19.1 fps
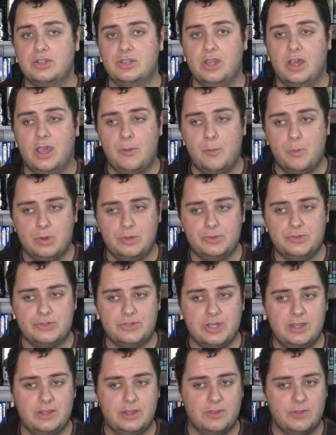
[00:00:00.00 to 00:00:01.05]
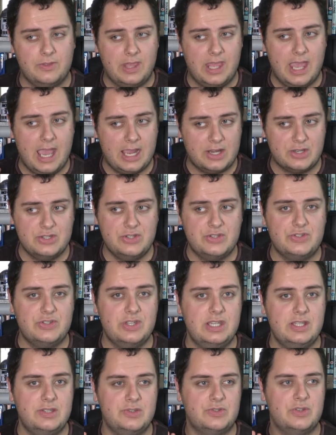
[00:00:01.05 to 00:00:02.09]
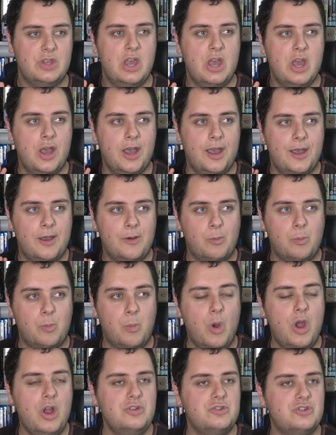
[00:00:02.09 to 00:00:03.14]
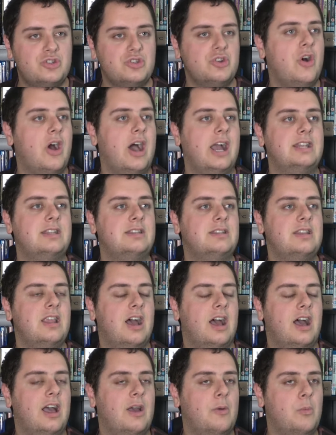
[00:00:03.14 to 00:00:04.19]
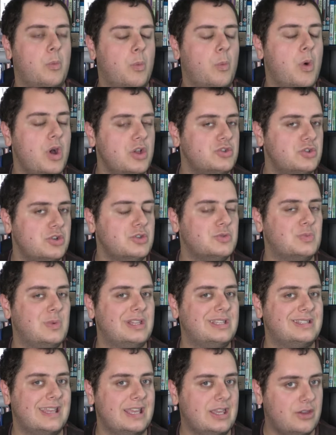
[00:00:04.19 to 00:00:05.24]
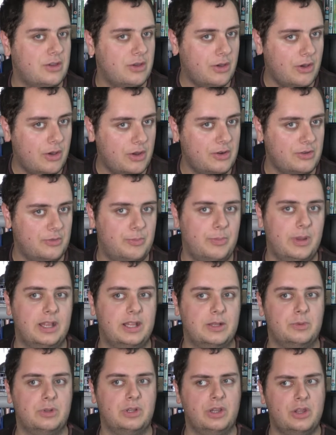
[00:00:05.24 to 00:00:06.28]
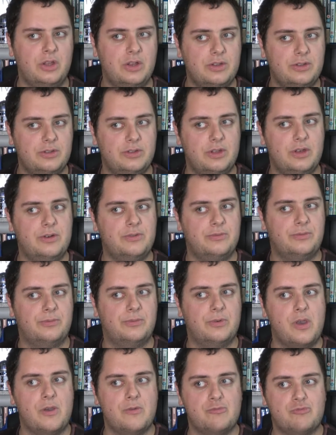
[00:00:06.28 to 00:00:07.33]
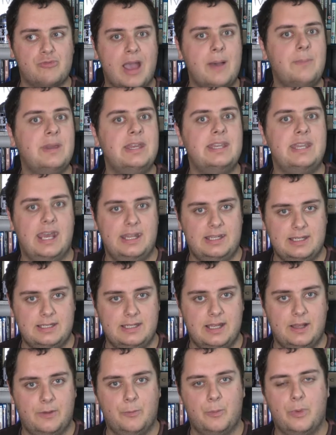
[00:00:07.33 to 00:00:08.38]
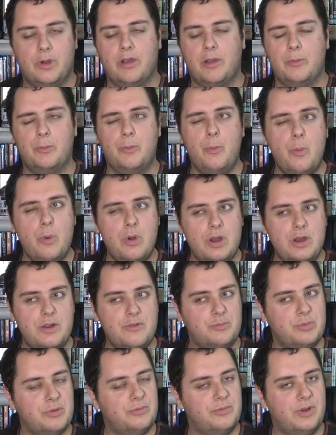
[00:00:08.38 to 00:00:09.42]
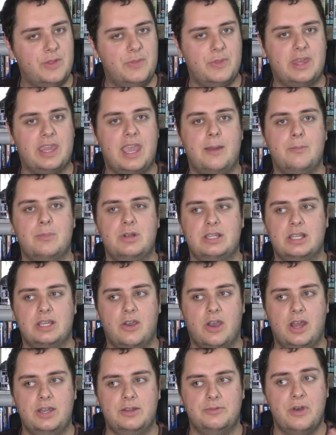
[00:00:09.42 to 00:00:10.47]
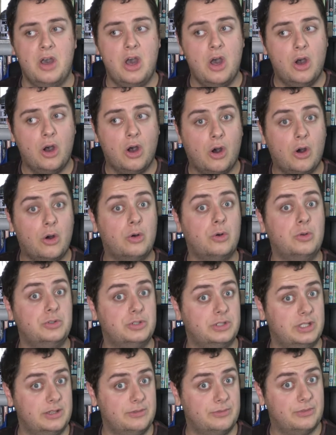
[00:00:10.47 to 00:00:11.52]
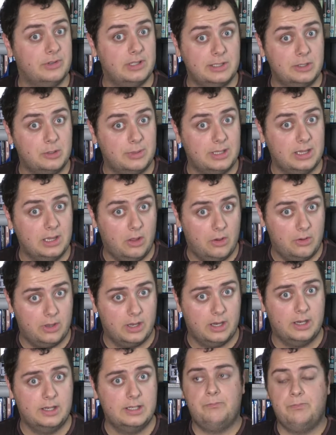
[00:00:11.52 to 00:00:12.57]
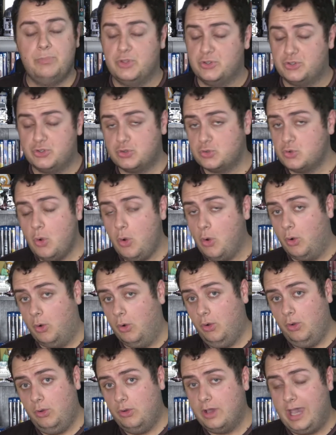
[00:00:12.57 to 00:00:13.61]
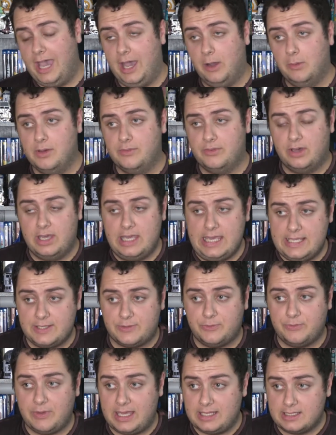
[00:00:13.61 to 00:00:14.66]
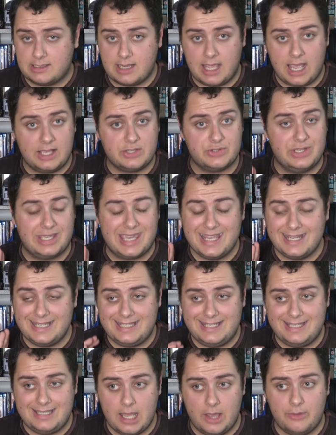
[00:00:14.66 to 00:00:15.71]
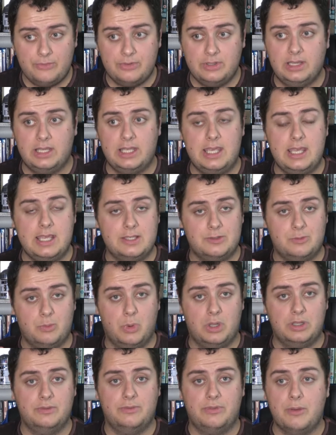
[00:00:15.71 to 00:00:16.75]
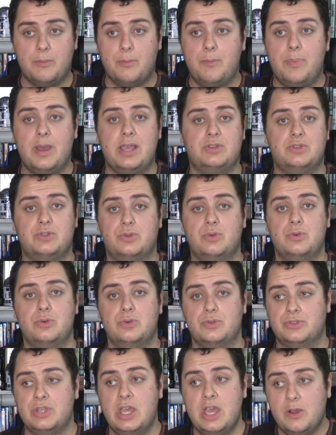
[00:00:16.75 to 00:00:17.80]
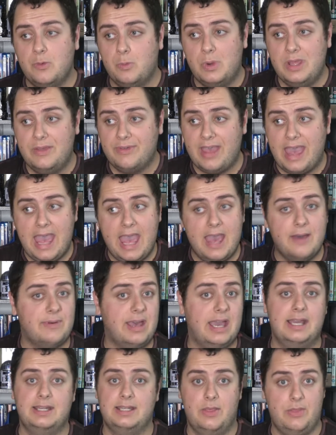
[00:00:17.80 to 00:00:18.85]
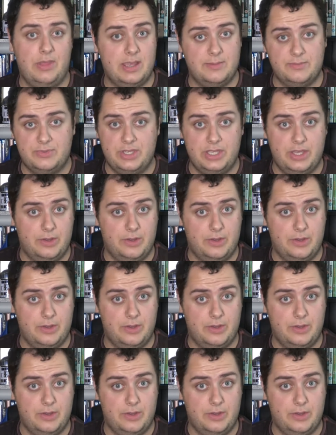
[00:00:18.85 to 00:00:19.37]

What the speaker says: I will say that the action scenes weren't shot... weren't shot as well as they could have been. There were a lot of rapid editing where I would have preferred the camera to kind of hold on it for a little bit longer. The score, however, is fantastic. It definitely is one of the best scores we've ever had in the MCU.